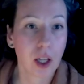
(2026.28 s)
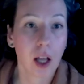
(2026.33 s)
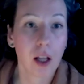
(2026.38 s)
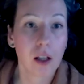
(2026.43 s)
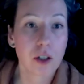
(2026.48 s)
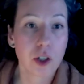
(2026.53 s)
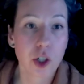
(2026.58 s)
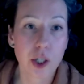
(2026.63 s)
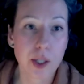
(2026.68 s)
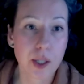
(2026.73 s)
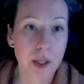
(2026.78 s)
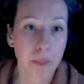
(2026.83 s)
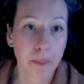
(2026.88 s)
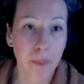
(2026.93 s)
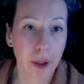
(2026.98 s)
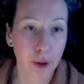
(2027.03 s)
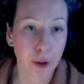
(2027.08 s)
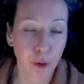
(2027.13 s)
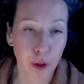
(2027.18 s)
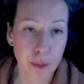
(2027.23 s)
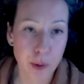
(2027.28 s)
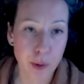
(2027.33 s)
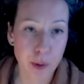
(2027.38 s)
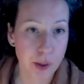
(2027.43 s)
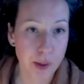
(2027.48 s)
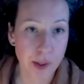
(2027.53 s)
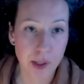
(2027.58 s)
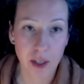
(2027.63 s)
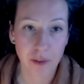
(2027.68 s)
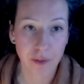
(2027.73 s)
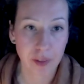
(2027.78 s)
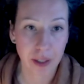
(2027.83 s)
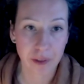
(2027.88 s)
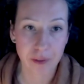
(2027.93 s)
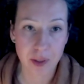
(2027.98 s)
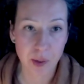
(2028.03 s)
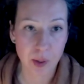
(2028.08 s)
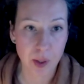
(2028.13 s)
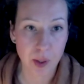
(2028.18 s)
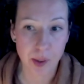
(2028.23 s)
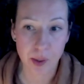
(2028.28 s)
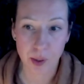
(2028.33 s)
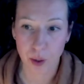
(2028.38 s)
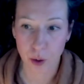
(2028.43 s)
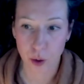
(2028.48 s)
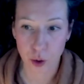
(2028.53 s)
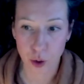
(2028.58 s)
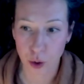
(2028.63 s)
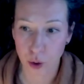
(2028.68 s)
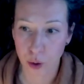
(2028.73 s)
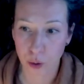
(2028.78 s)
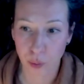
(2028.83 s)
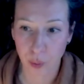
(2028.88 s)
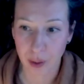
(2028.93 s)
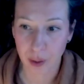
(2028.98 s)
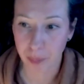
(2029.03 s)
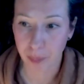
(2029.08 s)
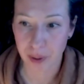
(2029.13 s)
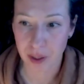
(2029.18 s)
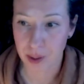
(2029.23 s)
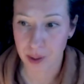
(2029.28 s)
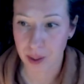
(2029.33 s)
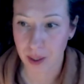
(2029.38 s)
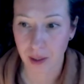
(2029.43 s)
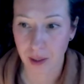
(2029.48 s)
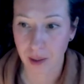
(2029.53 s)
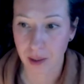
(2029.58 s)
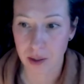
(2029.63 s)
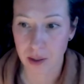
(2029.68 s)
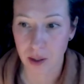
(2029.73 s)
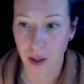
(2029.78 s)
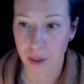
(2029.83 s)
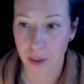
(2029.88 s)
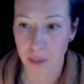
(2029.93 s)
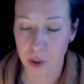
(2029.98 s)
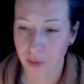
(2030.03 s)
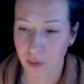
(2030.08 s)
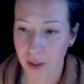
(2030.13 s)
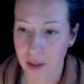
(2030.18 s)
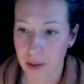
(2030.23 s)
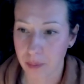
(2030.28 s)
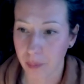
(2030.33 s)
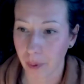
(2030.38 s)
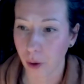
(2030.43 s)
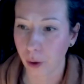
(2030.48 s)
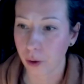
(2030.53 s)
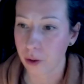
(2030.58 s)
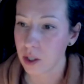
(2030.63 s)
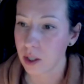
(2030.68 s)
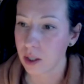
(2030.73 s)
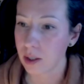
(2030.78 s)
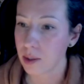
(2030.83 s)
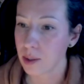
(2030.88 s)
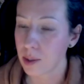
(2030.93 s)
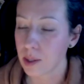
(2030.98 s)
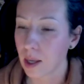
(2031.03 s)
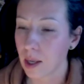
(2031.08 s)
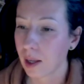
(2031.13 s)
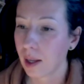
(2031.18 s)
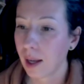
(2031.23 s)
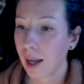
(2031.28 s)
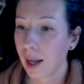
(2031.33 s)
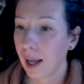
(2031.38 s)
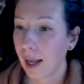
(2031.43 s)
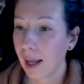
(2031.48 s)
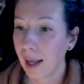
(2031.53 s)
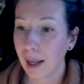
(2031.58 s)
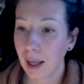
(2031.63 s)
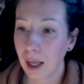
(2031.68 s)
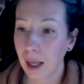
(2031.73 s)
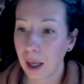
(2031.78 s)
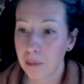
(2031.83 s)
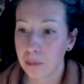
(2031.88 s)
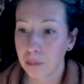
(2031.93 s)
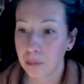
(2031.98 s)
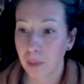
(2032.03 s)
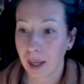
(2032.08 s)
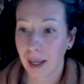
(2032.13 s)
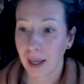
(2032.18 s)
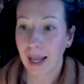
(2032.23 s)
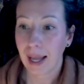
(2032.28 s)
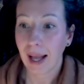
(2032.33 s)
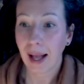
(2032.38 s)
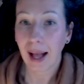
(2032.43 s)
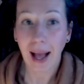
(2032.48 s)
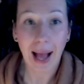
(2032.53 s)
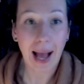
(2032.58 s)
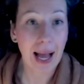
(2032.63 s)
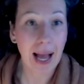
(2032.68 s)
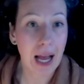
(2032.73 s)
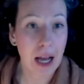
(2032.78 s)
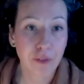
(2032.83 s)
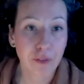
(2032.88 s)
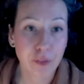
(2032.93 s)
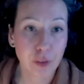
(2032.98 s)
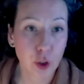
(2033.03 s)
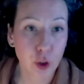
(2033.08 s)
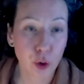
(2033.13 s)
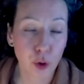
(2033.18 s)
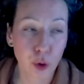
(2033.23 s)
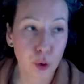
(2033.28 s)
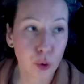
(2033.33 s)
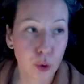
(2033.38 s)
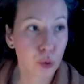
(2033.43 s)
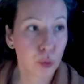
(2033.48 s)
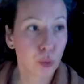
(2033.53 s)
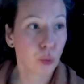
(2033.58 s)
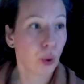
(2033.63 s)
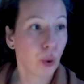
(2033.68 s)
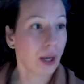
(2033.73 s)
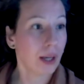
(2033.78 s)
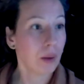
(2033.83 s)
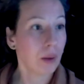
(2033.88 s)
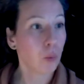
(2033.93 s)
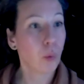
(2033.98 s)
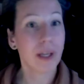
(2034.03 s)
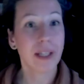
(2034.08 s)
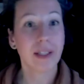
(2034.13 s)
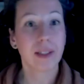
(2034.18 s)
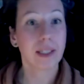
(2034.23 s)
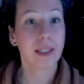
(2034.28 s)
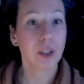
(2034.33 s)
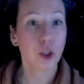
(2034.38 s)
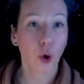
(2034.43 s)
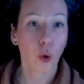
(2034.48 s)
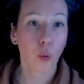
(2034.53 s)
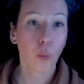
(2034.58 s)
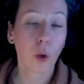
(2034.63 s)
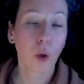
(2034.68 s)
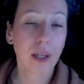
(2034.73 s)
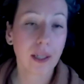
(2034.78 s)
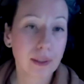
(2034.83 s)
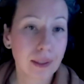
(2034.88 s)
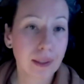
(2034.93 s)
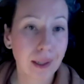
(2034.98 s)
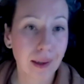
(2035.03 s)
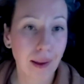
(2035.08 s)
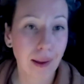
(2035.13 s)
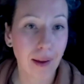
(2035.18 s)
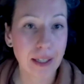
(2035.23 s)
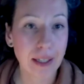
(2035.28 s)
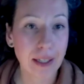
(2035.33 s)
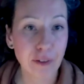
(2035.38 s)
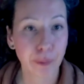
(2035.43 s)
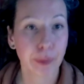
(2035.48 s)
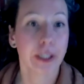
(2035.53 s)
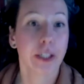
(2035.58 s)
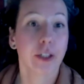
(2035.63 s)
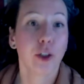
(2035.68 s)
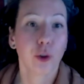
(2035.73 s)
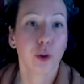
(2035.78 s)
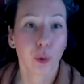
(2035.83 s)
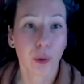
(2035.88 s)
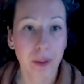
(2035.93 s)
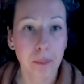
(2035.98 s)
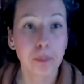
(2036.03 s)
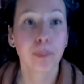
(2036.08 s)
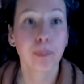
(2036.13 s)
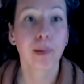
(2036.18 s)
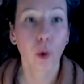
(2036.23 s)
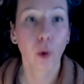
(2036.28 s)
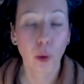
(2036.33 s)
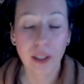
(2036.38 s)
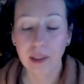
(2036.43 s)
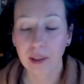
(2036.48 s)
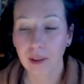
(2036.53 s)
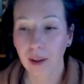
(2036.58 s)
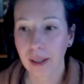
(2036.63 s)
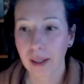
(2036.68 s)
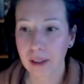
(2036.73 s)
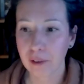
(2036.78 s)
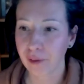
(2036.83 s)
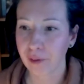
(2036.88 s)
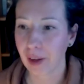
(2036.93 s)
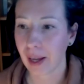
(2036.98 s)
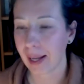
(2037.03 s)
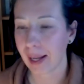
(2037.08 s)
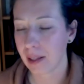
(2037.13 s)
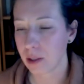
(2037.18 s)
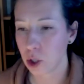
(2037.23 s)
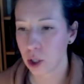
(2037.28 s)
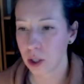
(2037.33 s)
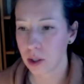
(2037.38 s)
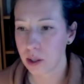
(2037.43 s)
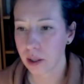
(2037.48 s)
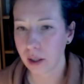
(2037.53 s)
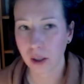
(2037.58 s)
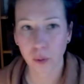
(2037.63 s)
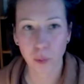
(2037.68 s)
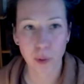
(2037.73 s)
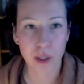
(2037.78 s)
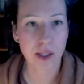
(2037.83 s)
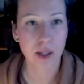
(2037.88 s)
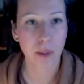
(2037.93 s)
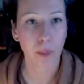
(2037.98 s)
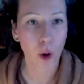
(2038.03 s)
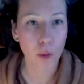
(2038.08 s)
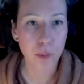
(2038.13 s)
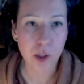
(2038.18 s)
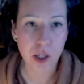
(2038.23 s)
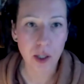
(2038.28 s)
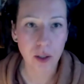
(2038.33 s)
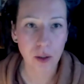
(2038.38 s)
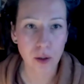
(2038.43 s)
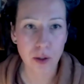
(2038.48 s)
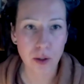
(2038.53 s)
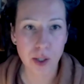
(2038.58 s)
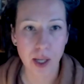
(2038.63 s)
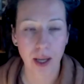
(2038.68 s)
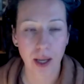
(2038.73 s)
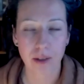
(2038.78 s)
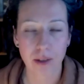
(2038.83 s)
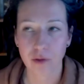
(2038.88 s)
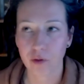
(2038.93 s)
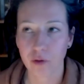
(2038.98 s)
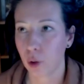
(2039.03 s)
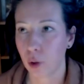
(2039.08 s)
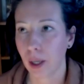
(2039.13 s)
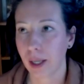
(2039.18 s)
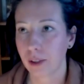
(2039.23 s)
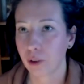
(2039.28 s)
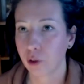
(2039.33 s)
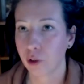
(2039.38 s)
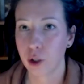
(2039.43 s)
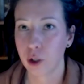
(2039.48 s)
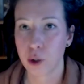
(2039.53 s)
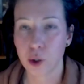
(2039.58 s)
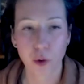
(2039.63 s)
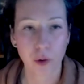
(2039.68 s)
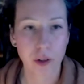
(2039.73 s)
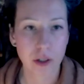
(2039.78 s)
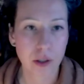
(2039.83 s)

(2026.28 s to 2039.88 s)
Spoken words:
culture some microbes to see if they're resistant to any particular types of antibiotics? Have you, within your work life, within your employed life, had to deal with some obstacles? Have you had to use